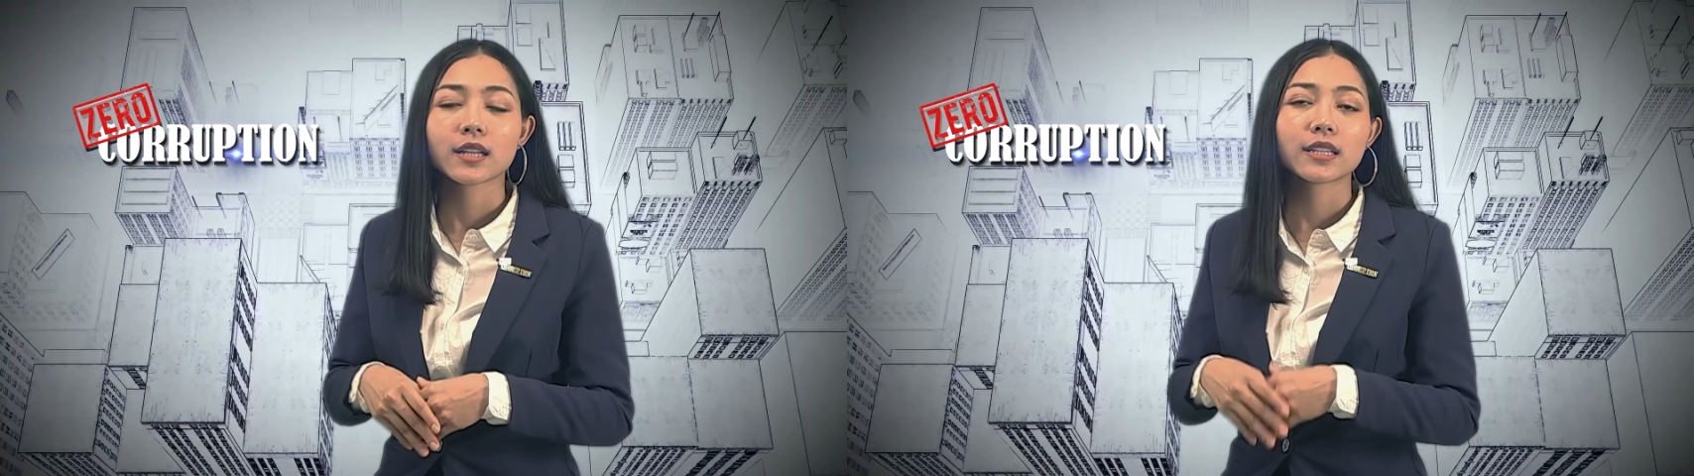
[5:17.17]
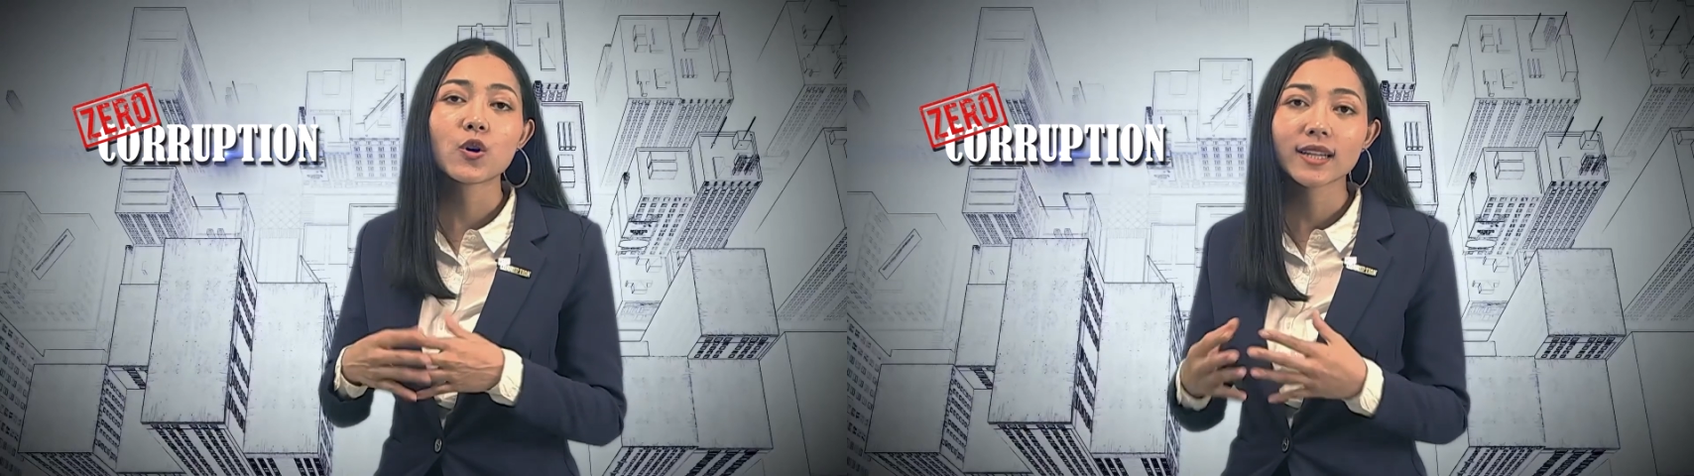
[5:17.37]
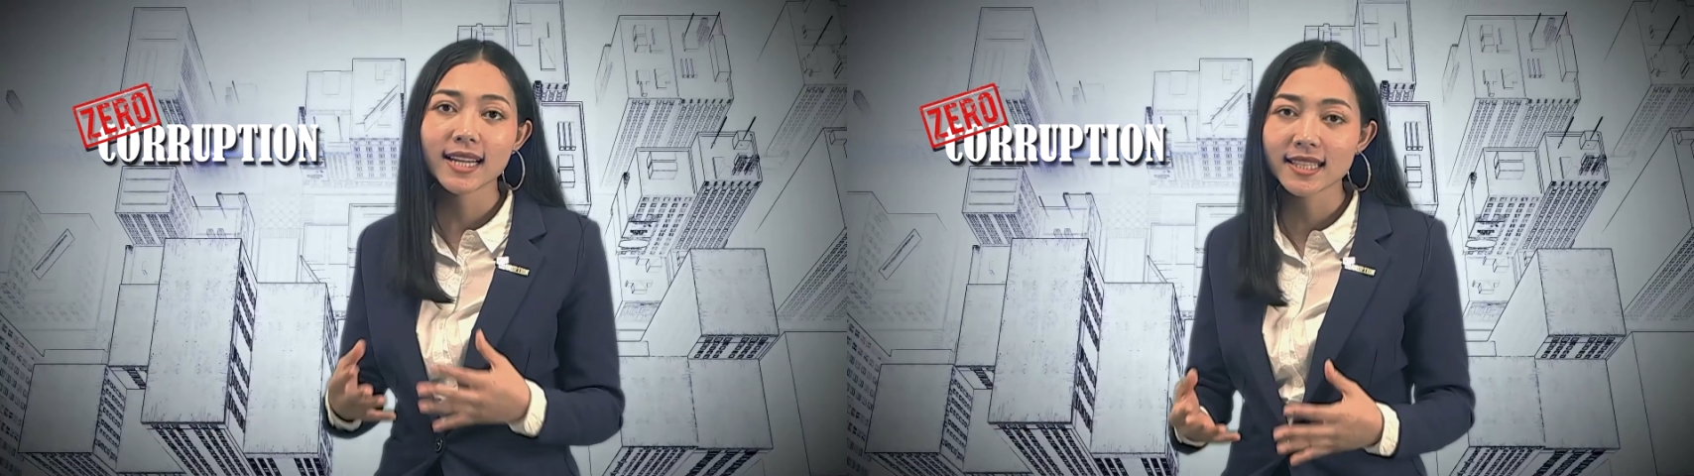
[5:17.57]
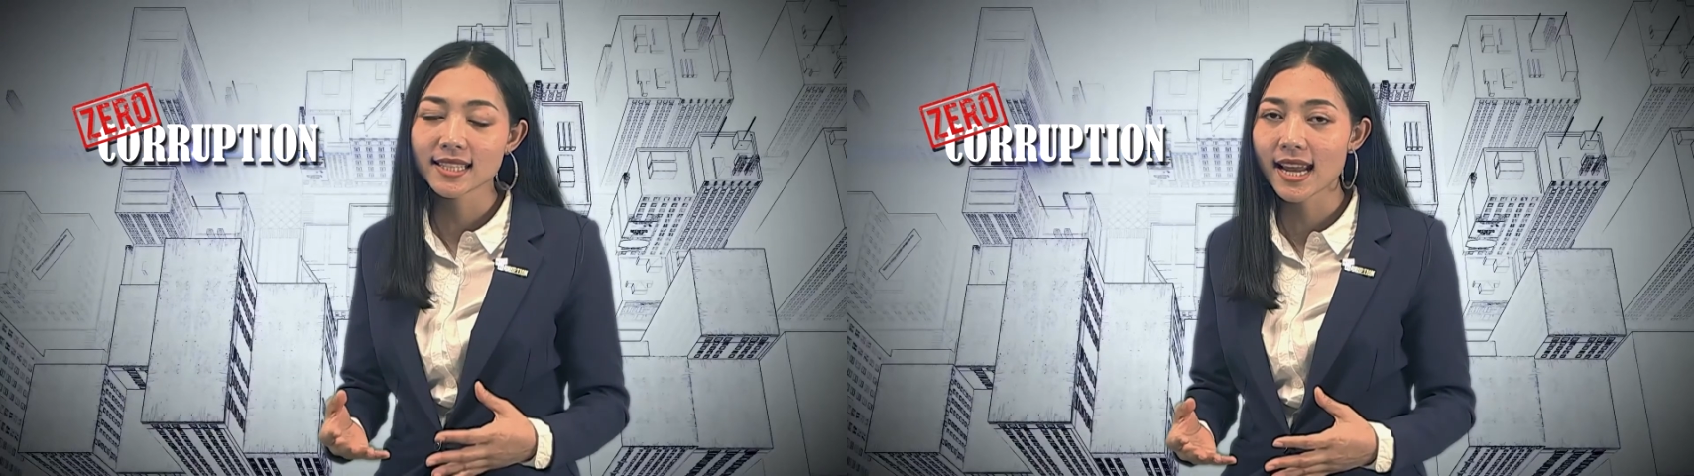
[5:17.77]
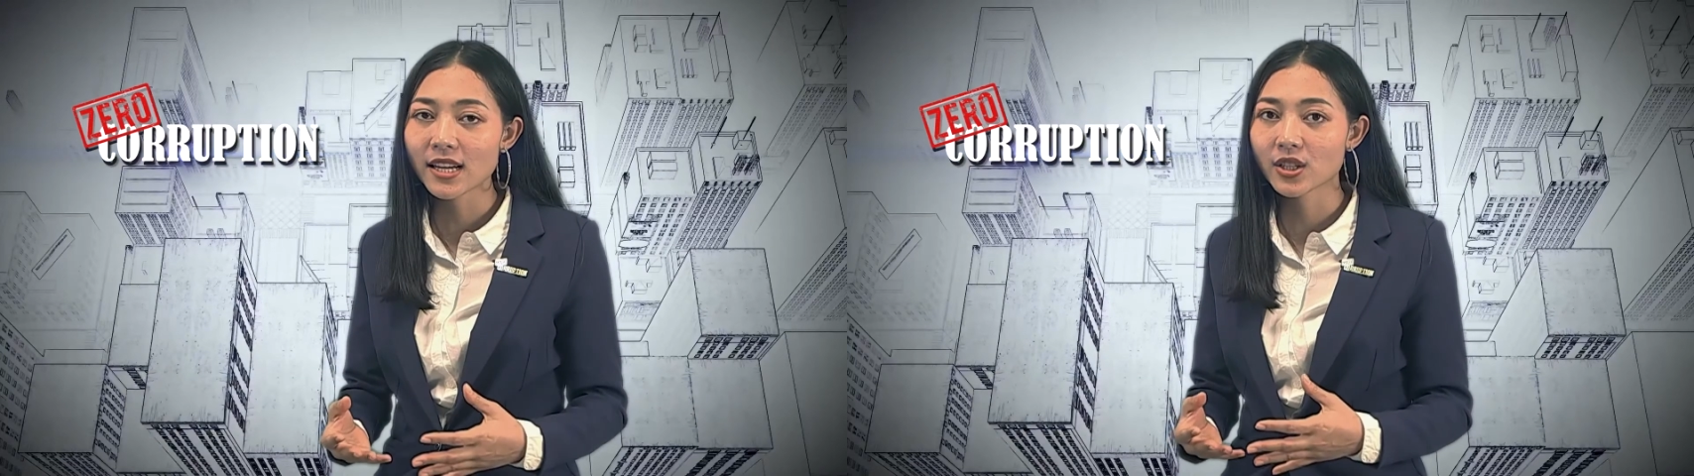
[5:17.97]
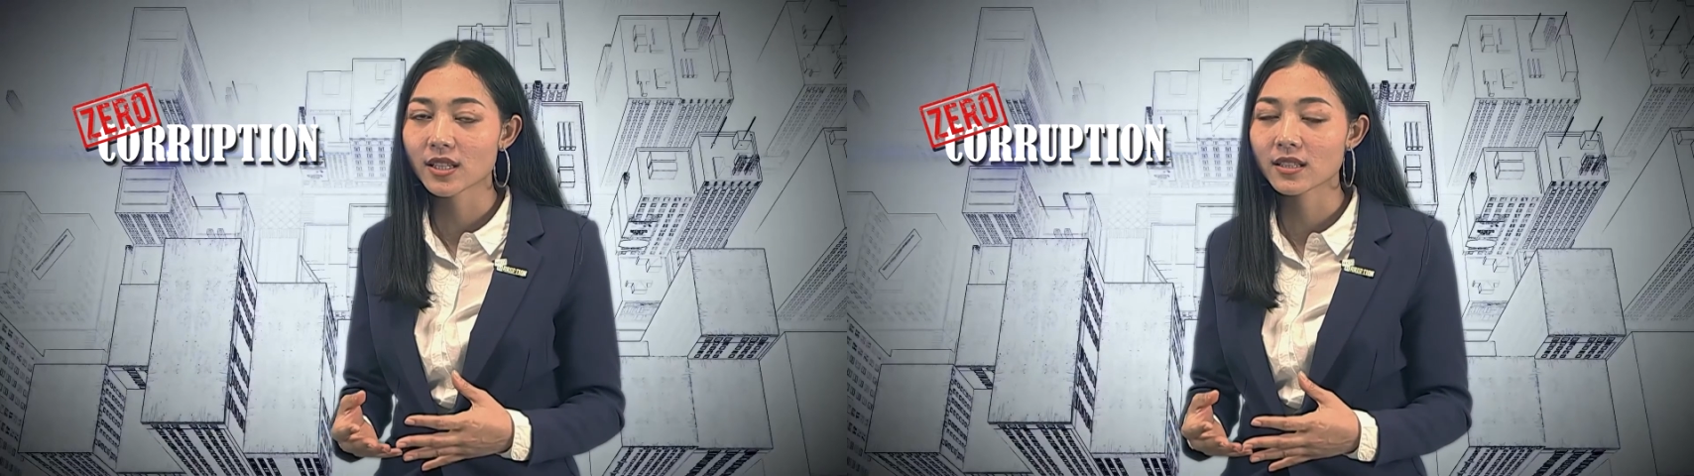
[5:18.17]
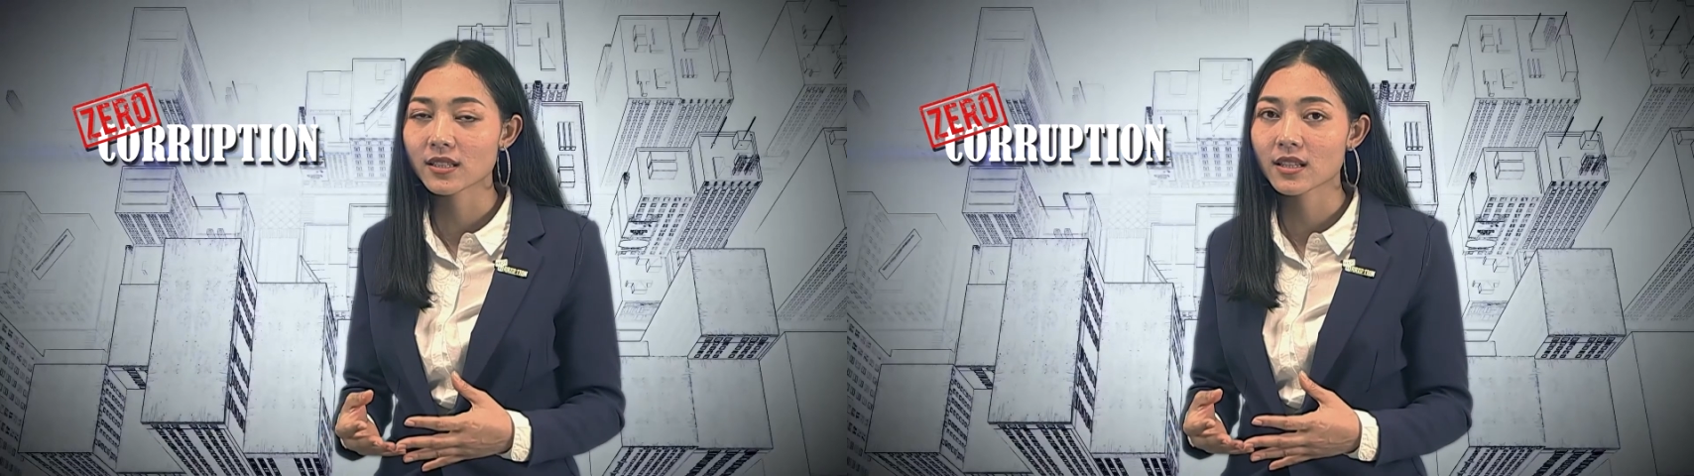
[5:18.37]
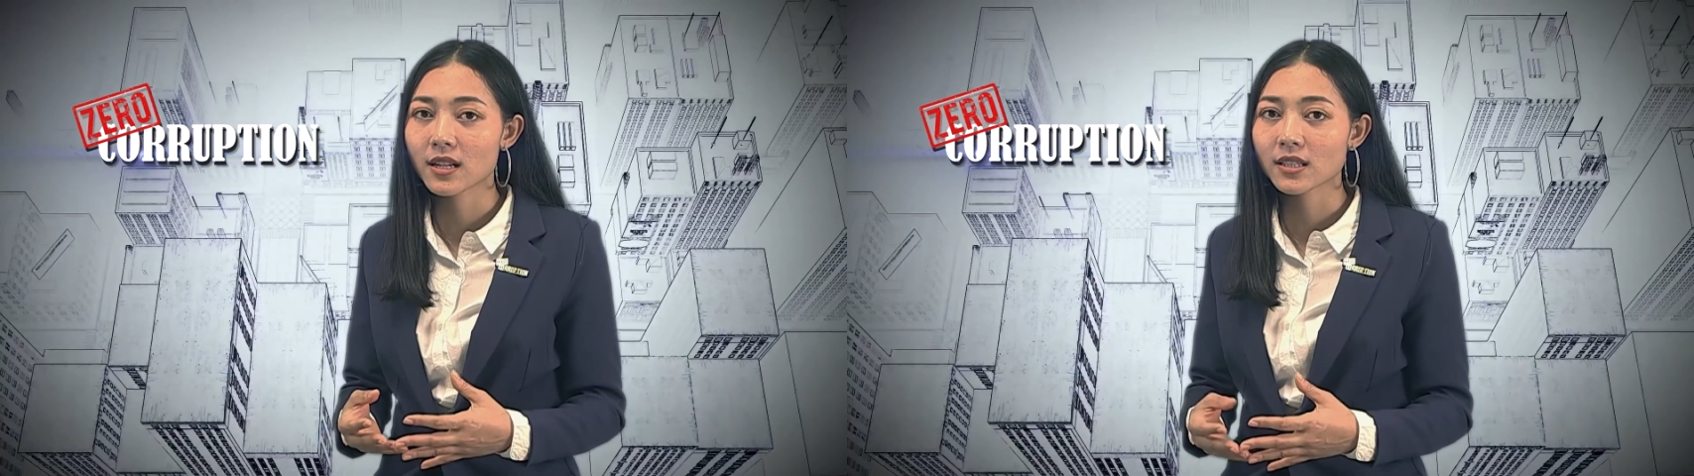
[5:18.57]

the organizations